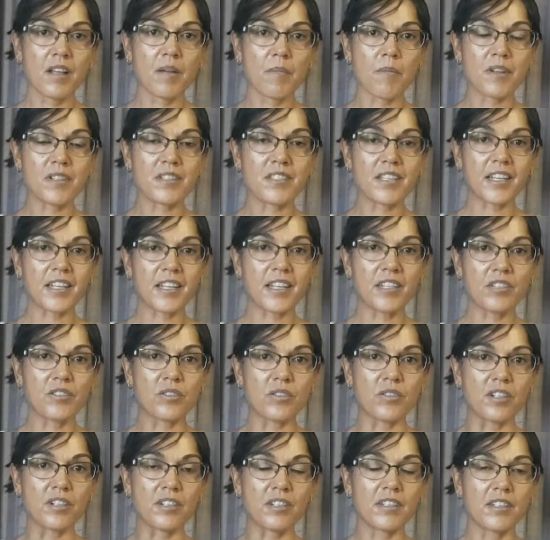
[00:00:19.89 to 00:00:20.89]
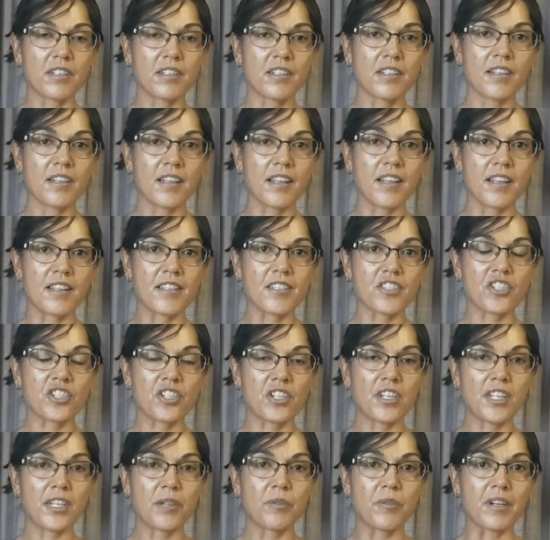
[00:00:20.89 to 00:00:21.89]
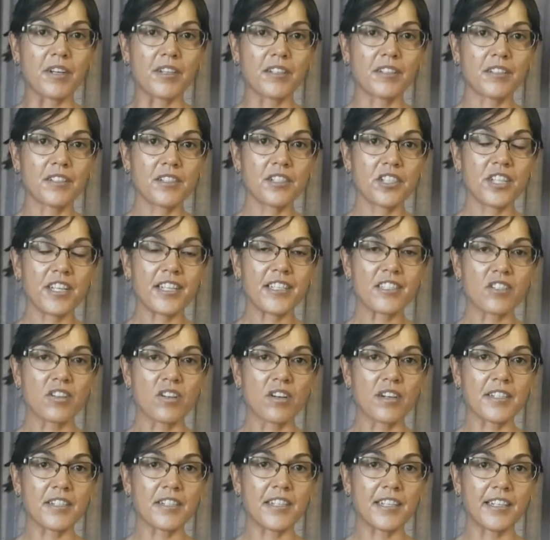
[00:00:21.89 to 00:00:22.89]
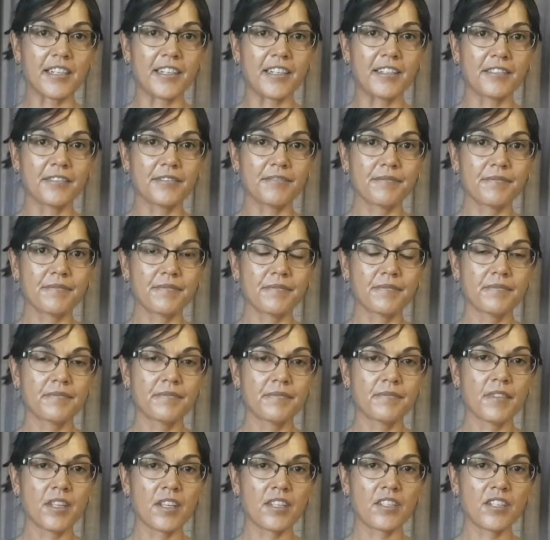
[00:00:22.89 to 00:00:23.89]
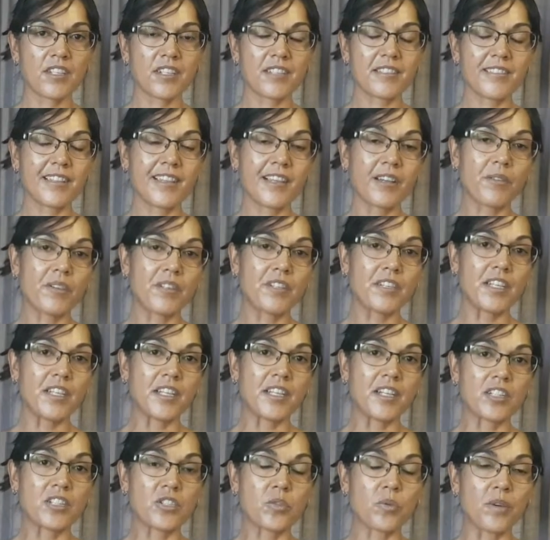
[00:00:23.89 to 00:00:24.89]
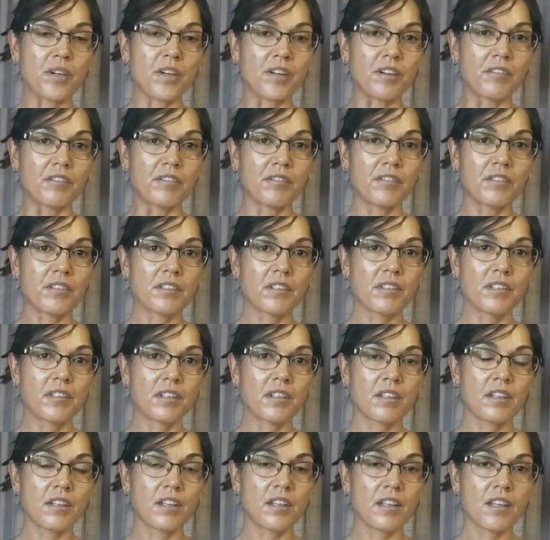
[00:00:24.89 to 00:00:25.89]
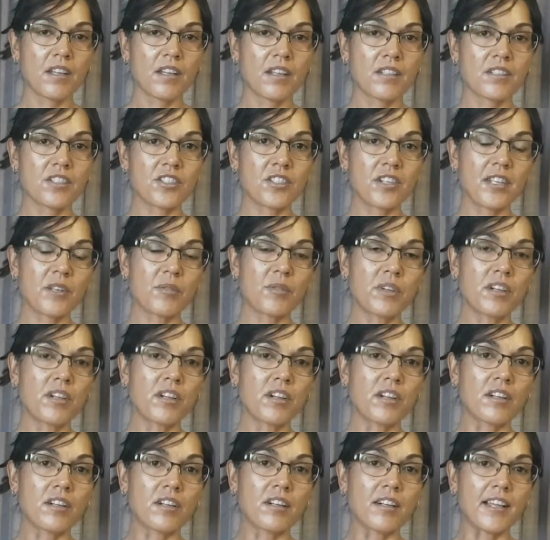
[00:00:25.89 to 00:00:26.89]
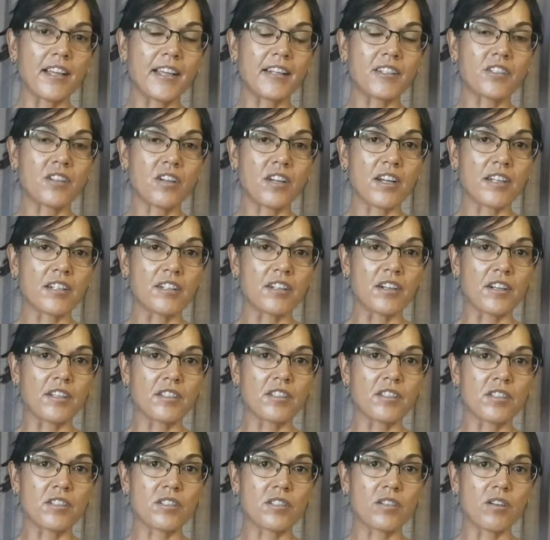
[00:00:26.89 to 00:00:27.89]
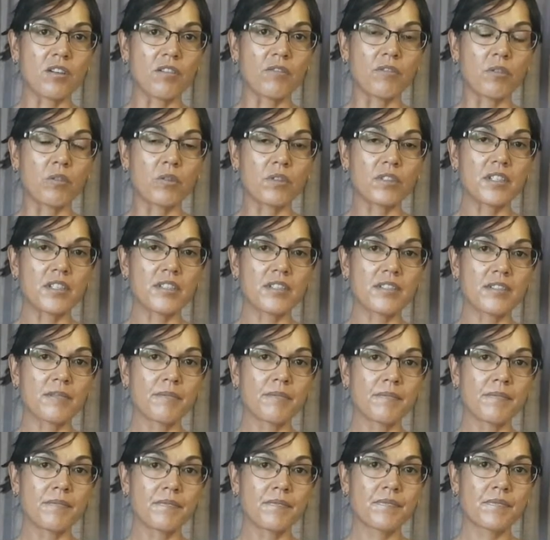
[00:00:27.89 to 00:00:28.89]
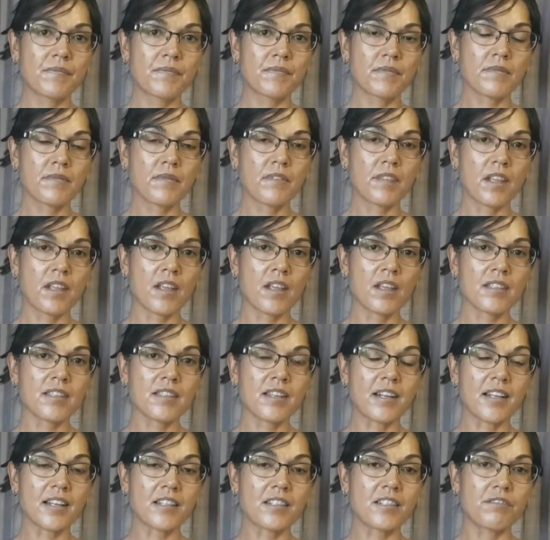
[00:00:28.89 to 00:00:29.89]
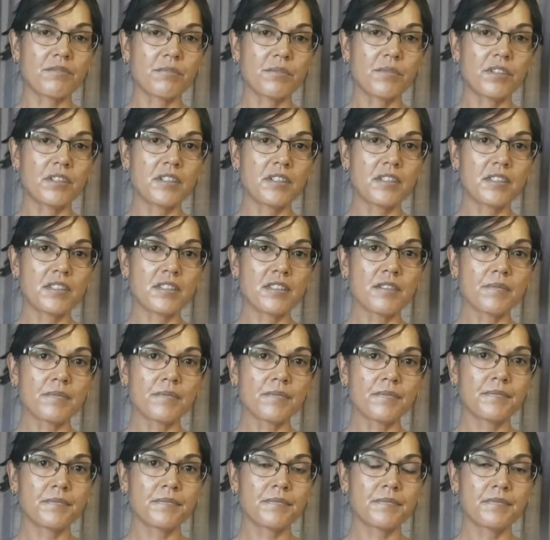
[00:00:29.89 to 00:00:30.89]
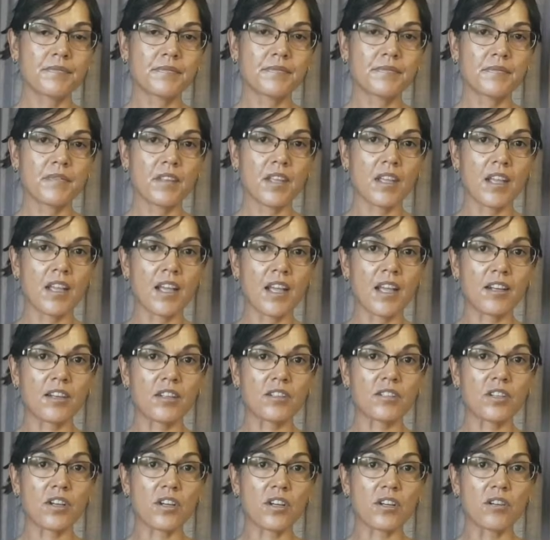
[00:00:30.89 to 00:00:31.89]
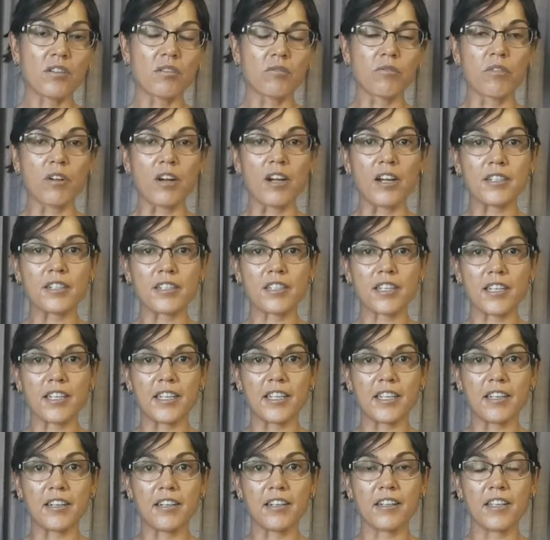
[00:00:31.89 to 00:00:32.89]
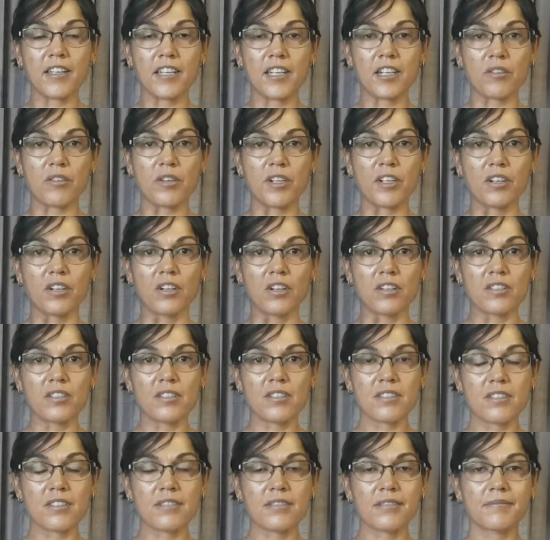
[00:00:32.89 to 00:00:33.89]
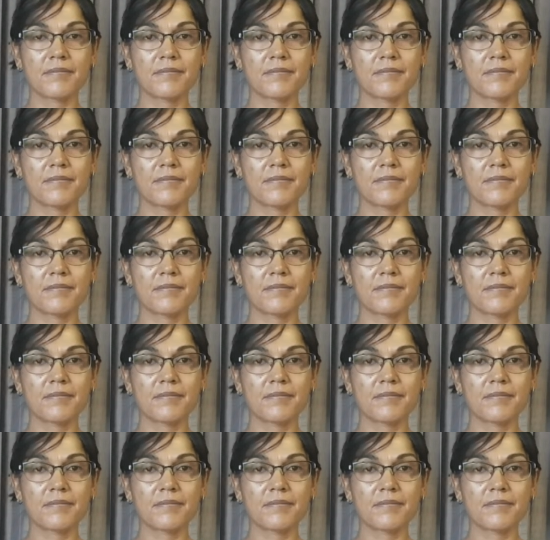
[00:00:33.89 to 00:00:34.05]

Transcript: My second daughter is Shaniqua. She is 19. She is now in year 12. Shaniqua got a late diagnosis of autism, selective mutism, and a total right ear hearing loss.